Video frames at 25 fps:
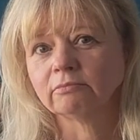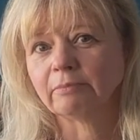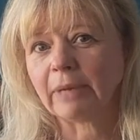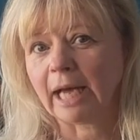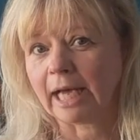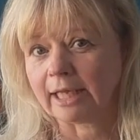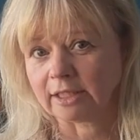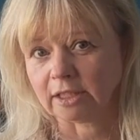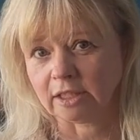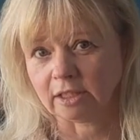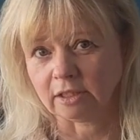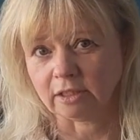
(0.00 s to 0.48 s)

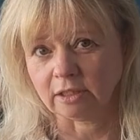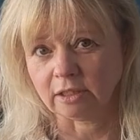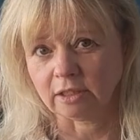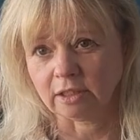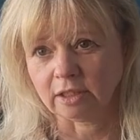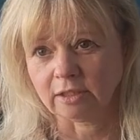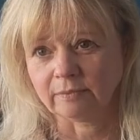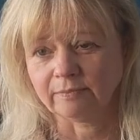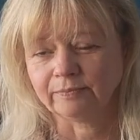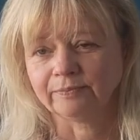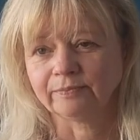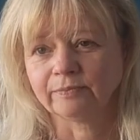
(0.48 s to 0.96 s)

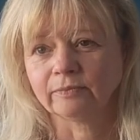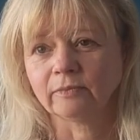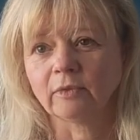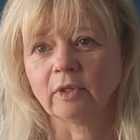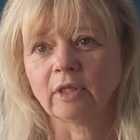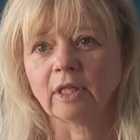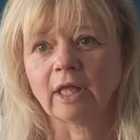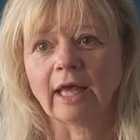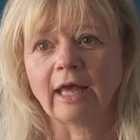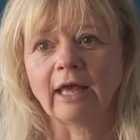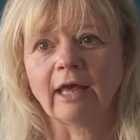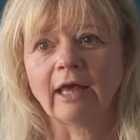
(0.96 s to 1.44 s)
patterns.
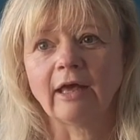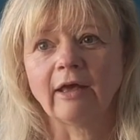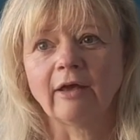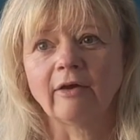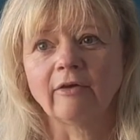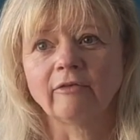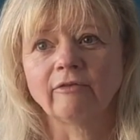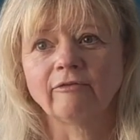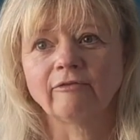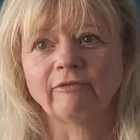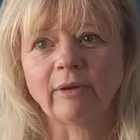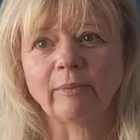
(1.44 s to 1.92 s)
Their
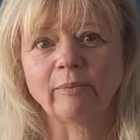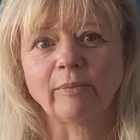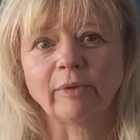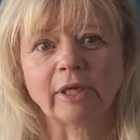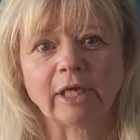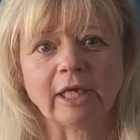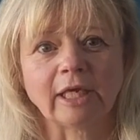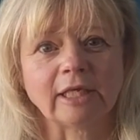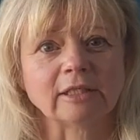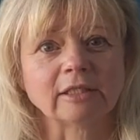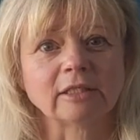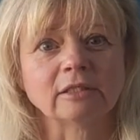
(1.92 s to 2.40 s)

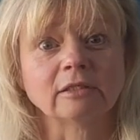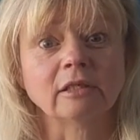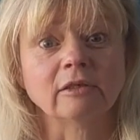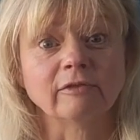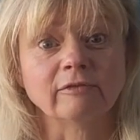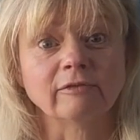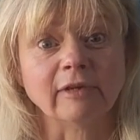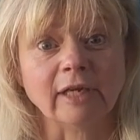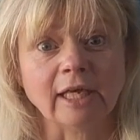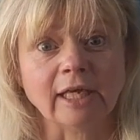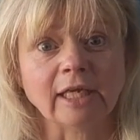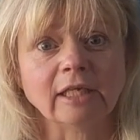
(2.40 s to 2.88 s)
fabric is
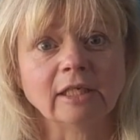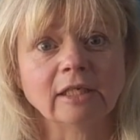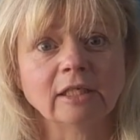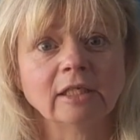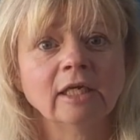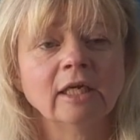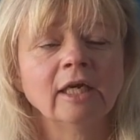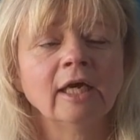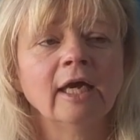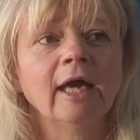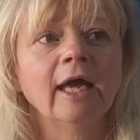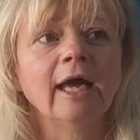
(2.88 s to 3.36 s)
lovely,
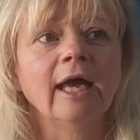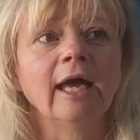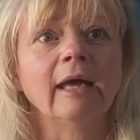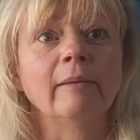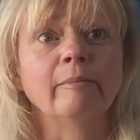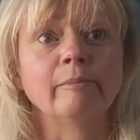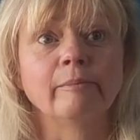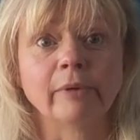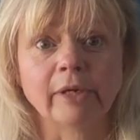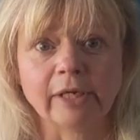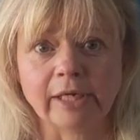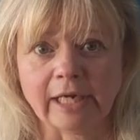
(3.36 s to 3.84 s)

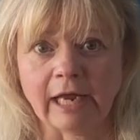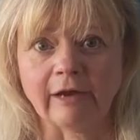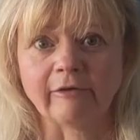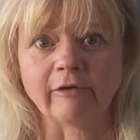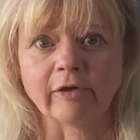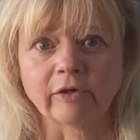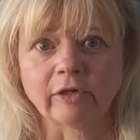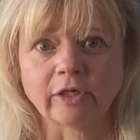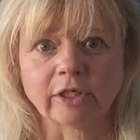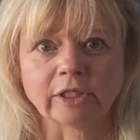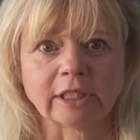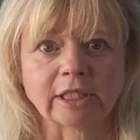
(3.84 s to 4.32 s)
but
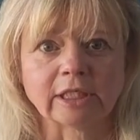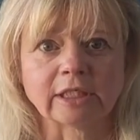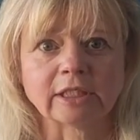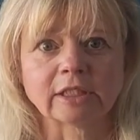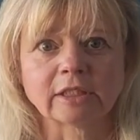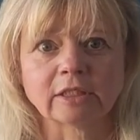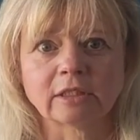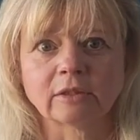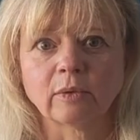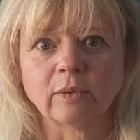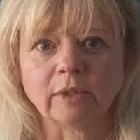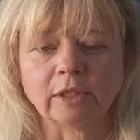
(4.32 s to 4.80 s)
narrow because
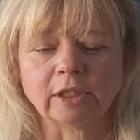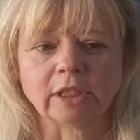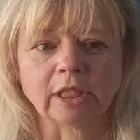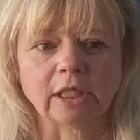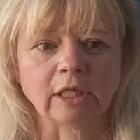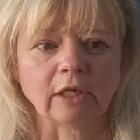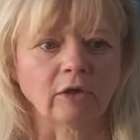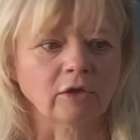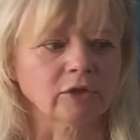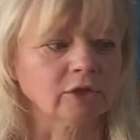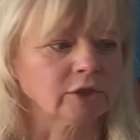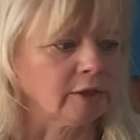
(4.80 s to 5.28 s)
it's
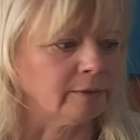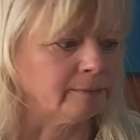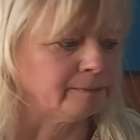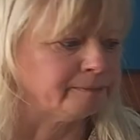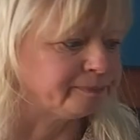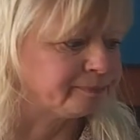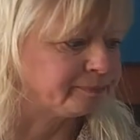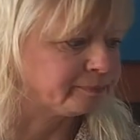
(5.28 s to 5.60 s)
quilting cotton.